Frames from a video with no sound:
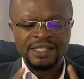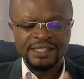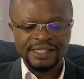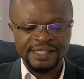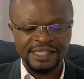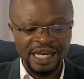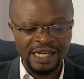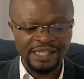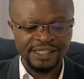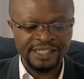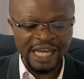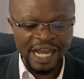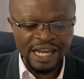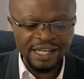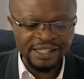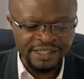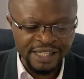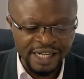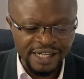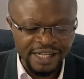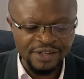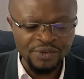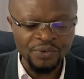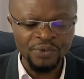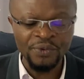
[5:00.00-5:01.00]
Sanchez
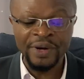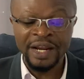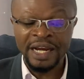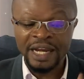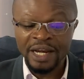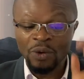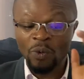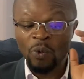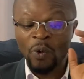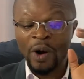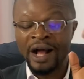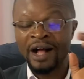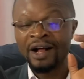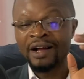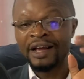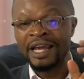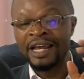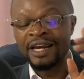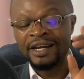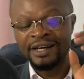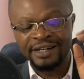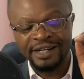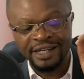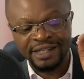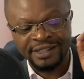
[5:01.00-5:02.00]
did really well
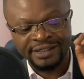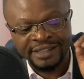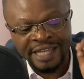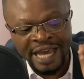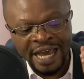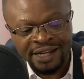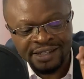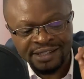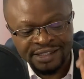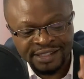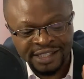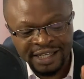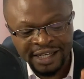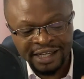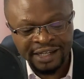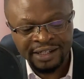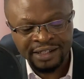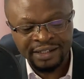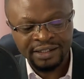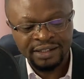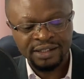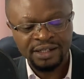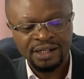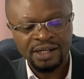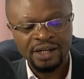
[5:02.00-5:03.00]
in
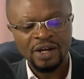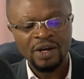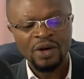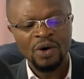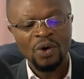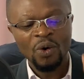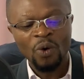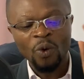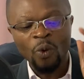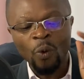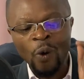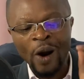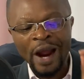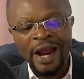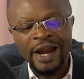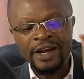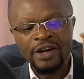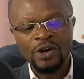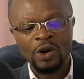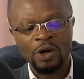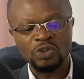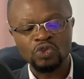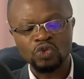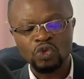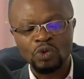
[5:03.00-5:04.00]
detecting when
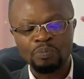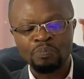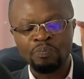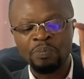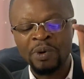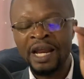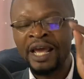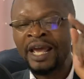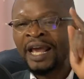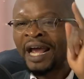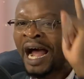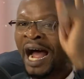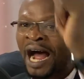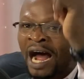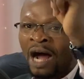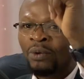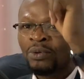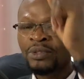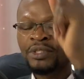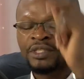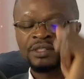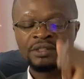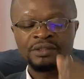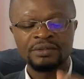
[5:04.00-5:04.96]
not to play out.